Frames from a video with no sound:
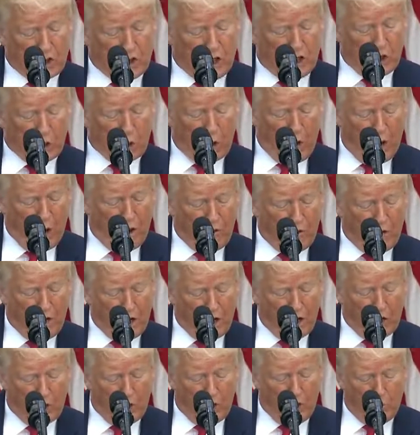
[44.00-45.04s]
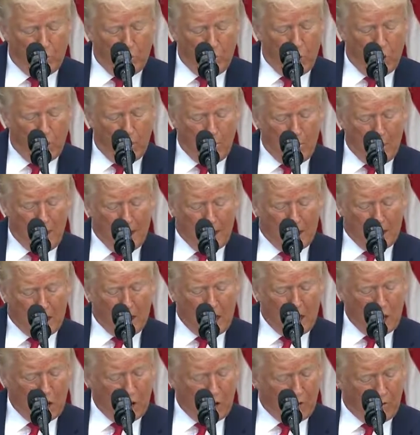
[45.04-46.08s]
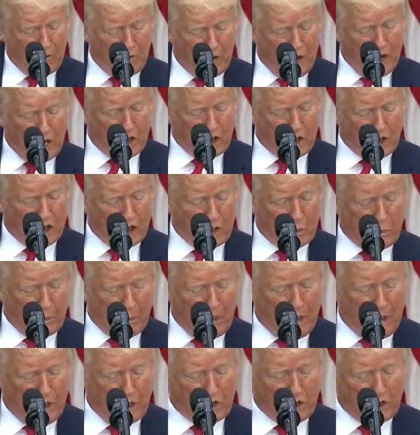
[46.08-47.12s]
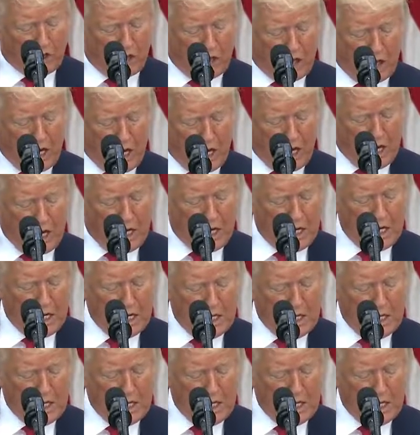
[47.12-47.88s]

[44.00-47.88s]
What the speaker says: see, 1,200 more Medicare Advantage plans today